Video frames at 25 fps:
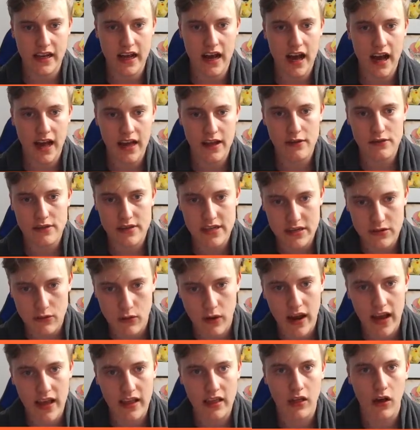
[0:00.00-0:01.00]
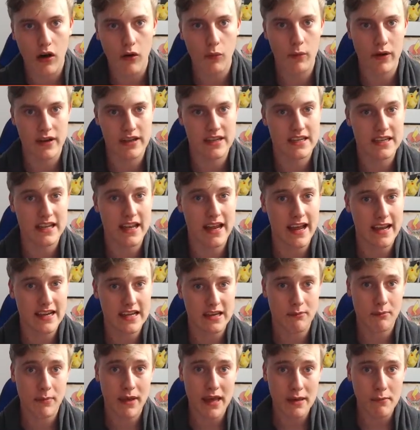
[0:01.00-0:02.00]
I use this quite a lot when
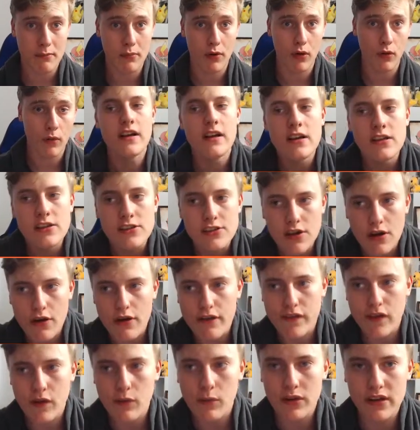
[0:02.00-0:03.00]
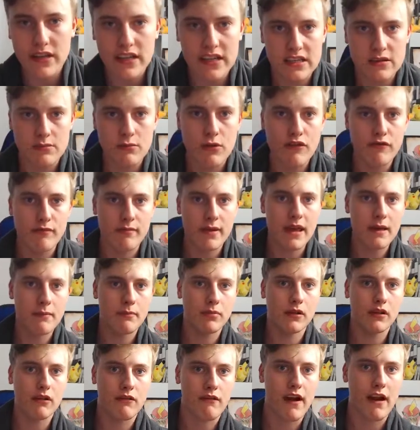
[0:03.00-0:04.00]
selecting people. So if you're wanting to move
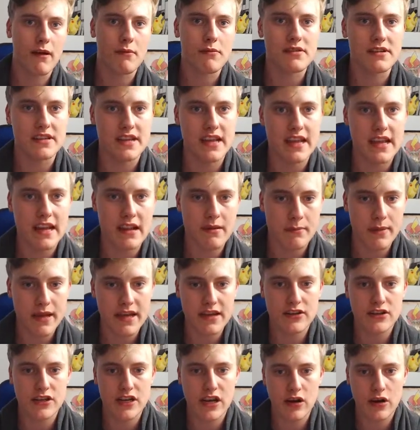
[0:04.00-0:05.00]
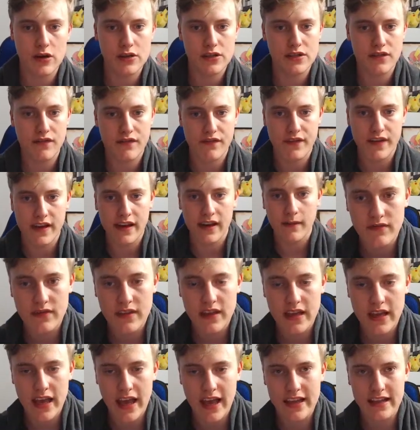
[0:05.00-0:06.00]
people around in a picture or something
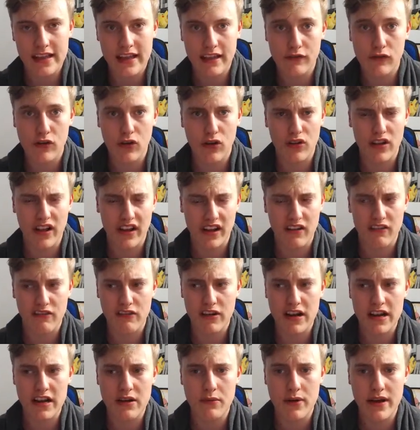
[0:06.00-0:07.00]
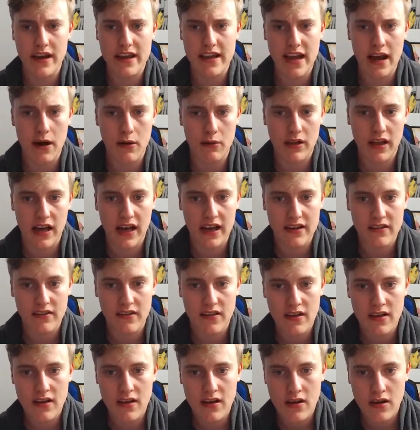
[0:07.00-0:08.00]
and they've got like a really weird outline,
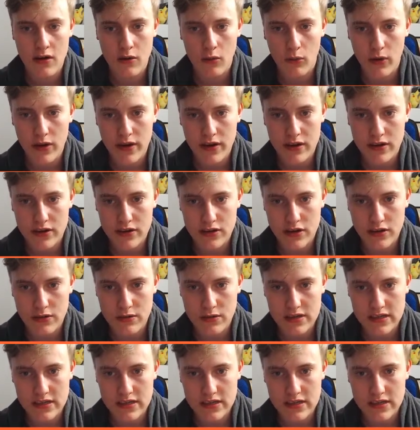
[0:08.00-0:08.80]
what you can do is